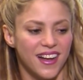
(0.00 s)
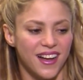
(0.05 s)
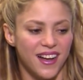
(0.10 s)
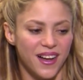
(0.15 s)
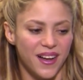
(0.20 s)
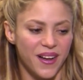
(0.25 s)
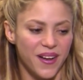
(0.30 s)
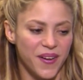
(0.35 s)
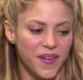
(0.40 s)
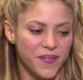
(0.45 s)

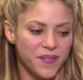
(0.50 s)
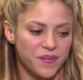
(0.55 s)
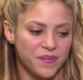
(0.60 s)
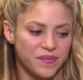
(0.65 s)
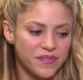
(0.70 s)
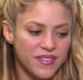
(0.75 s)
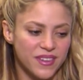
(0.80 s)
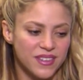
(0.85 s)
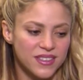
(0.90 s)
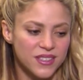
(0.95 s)
Um,
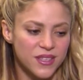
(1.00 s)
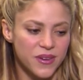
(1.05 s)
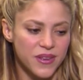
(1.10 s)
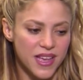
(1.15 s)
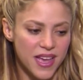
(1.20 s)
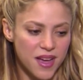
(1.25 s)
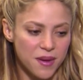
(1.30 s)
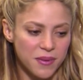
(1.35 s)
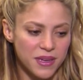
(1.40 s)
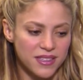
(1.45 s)
so
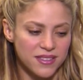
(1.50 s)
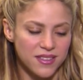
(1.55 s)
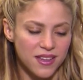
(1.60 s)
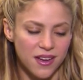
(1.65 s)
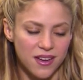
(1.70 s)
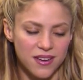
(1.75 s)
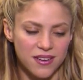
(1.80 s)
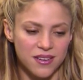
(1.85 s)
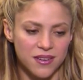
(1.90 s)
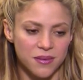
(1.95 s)
yeah, my
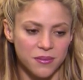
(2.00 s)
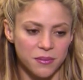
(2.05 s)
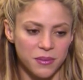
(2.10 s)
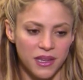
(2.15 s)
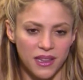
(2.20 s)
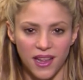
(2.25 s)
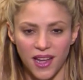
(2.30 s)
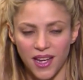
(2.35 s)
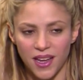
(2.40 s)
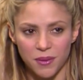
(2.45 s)
son
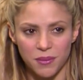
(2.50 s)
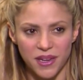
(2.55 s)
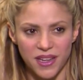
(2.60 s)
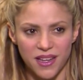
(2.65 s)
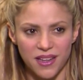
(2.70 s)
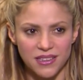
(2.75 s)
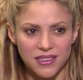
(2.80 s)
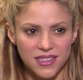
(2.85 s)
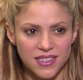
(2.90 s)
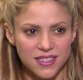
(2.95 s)
Milan, my
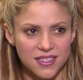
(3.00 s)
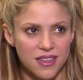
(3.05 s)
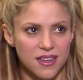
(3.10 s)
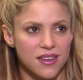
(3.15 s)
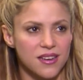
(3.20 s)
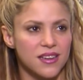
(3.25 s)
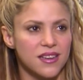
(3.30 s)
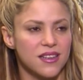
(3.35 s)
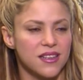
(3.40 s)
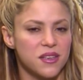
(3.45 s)
eldest
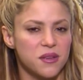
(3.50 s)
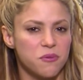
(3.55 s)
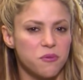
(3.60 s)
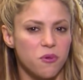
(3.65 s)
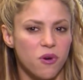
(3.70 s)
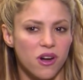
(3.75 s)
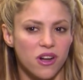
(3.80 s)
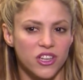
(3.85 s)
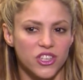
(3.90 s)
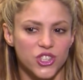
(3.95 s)
son, he
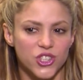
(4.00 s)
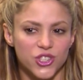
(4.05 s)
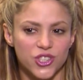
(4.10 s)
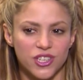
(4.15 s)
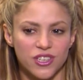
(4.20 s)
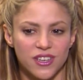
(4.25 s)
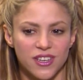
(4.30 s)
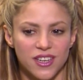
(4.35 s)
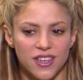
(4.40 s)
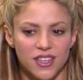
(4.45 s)

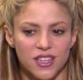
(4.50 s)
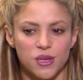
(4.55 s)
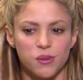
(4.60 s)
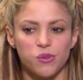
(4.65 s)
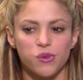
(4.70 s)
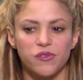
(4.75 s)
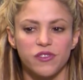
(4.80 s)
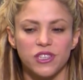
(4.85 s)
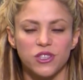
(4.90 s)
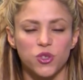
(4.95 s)
watched the
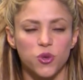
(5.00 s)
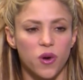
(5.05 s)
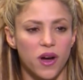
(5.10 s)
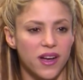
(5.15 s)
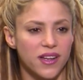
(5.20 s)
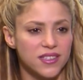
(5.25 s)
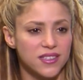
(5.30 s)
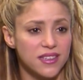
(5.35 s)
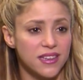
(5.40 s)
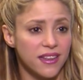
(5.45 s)
movie
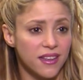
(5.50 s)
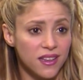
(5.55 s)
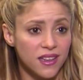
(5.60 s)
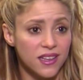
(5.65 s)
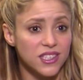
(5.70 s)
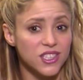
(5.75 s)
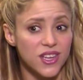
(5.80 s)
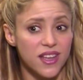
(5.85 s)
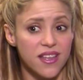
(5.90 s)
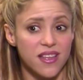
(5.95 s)
twice in
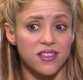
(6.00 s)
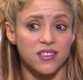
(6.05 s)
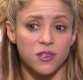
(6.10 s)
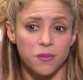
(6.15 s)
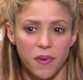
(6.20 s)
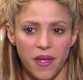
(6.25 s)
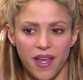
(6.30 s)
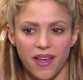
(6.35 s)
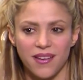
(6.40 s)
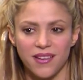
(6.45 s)
English and
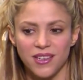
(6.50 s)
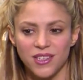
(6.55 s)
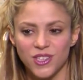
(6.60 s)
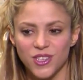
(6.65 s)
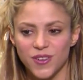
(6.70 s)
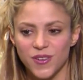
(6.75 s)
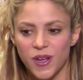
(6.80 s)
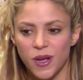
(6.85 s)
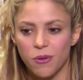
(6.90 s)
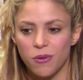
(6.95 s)
Spanish
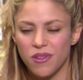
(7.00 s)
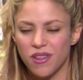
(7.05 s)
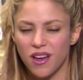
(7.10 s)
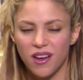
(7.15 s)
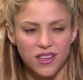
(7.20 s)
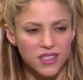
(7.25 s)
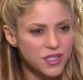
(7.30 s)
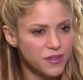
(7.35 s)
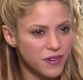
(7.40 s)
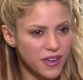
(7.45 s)
with
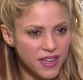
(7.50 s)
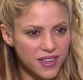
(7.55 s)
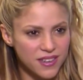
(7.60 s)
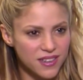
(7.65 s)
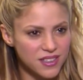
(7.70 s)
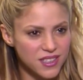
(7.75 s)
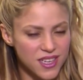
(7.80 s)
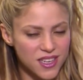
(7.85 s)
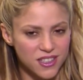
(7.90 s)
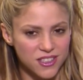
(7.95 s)
undivided
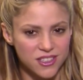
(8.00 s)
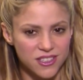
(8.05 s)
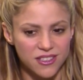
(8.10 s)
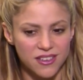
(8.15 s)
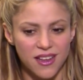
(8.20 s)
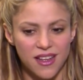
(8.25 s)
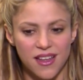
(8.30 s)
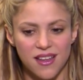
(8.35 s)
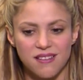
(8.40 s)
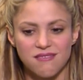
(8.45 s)
attention
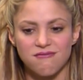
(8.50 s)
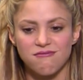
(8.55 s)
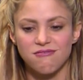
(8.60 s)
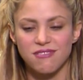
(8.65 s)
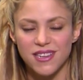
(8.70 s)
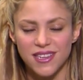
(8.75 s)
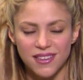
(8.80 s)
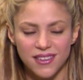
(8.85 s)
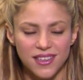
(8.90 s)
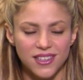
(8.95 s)
and
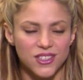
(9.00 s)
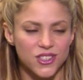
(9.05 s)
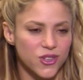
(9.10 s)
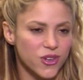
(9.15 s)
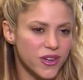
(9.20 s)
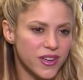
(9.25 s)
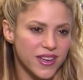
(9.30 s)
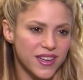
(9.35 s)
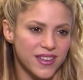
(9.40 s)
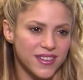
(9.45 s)
really
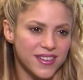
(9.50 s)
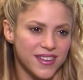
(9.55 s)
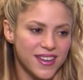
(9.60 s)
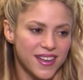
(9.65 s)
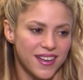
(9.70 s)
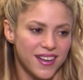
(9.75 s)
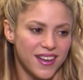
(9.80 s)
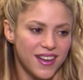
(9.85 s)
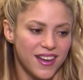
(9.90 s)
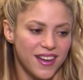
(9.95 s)
enjoyed it.
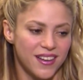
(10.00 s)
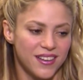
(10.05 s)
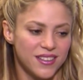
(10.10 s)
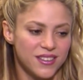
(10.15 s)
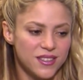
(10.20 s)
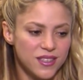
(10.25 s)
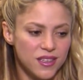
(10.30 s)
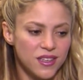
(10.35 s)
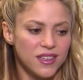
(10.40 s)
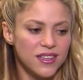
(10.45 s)

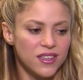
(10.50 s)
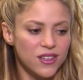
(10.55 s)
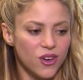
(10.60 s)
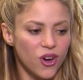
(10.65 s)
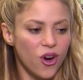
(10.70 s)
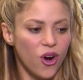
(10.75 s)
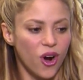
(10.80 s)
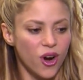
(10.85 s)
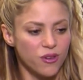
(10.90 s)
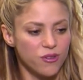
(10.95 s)
Still a little
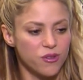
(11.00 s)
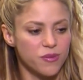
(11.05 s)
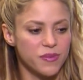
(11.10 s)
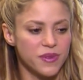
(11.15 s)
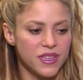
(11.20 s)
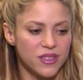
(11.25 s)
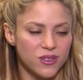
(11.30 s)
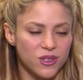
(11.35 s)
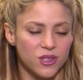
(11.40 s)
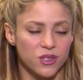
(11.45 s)
hard for
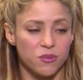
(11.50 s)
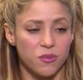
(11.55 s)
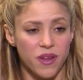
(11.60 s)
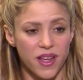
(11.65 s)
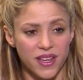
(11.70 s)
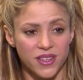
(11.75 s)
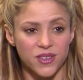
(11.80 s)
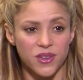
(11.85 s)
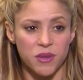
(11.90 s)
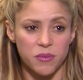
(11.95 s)
me to
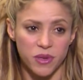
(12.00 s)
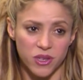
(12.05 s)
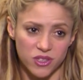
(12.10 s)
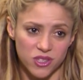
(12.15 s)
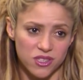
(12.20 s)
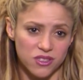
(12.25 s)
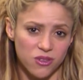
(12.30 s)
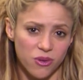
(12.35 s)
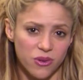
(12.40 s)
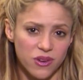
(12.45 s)
explain to him, because
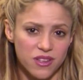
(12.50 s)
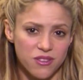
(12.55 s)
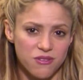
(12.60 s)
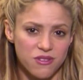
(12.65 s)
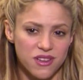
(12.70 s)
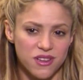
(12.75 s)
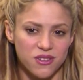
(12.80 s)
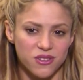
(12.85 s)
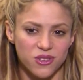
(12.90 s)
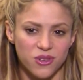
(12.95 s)
he's only
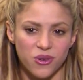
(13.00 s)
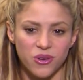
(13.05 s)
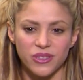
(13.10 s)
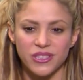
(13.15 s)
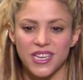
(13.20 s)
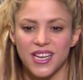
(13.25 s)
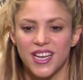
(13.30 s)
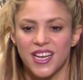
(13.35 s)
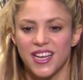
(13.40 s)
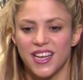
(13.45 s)
3 years old,
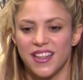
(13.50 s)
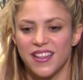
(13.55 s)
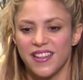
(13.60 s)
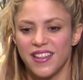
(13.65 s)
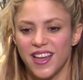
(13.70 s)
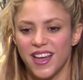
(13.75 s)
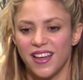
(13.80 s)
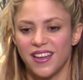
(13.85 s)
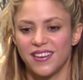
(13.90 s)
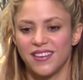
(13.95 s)

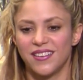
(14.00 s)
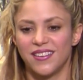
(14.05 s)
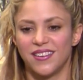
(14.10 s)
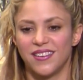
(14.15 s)
that